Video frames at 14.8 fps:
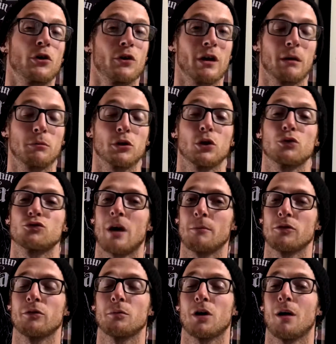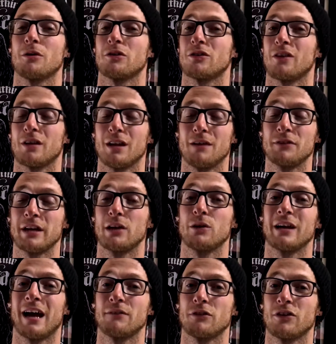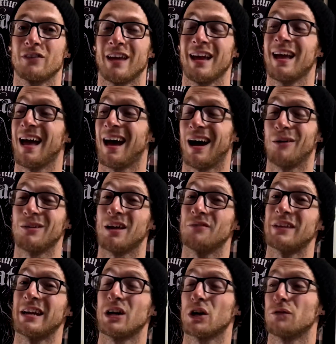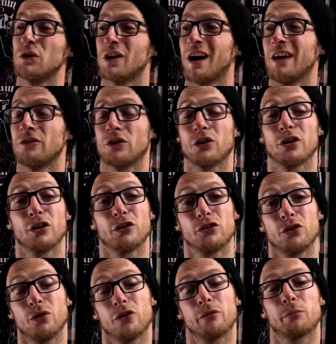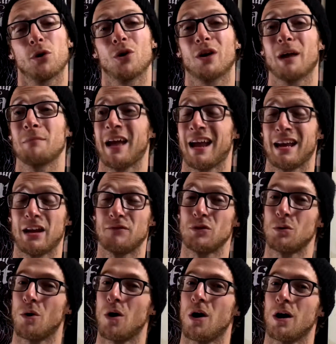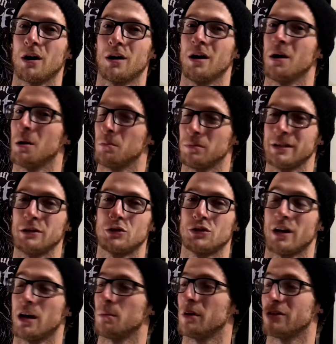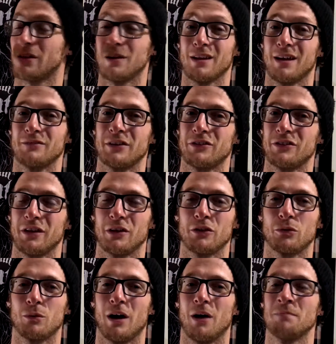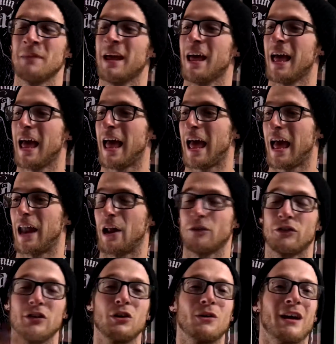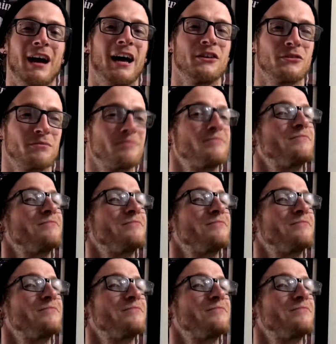go down below, drop me some comments because I'd love to hear what you have to say. I would love to hear if you guys are gonna do this program, and if you are, please share because I'd love to see it as well. And I'll see you guys